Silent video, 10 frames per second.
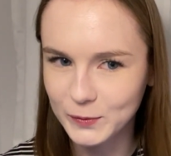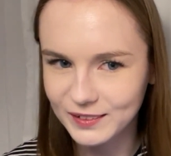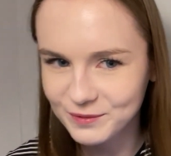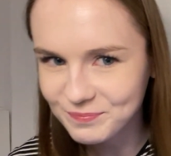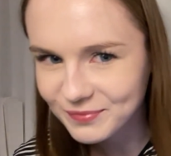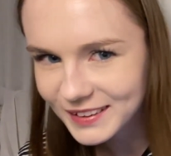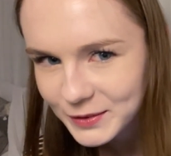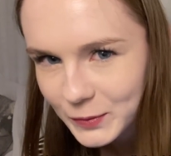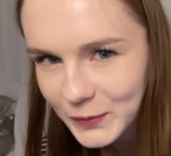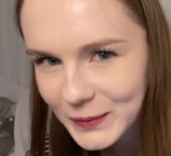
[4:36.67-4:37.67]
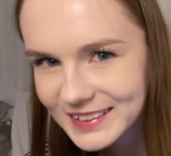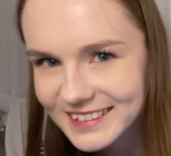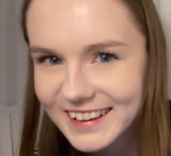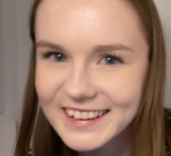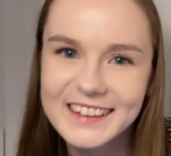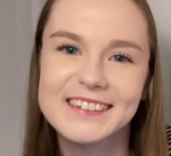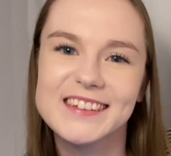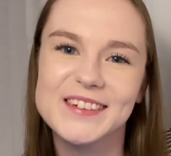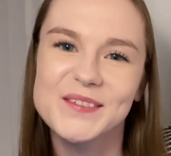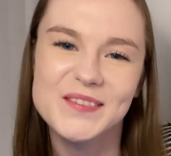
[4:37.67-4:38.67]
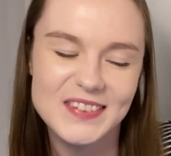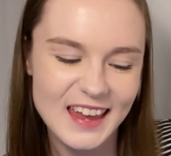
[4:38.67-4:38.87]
Well, that's what we say at least.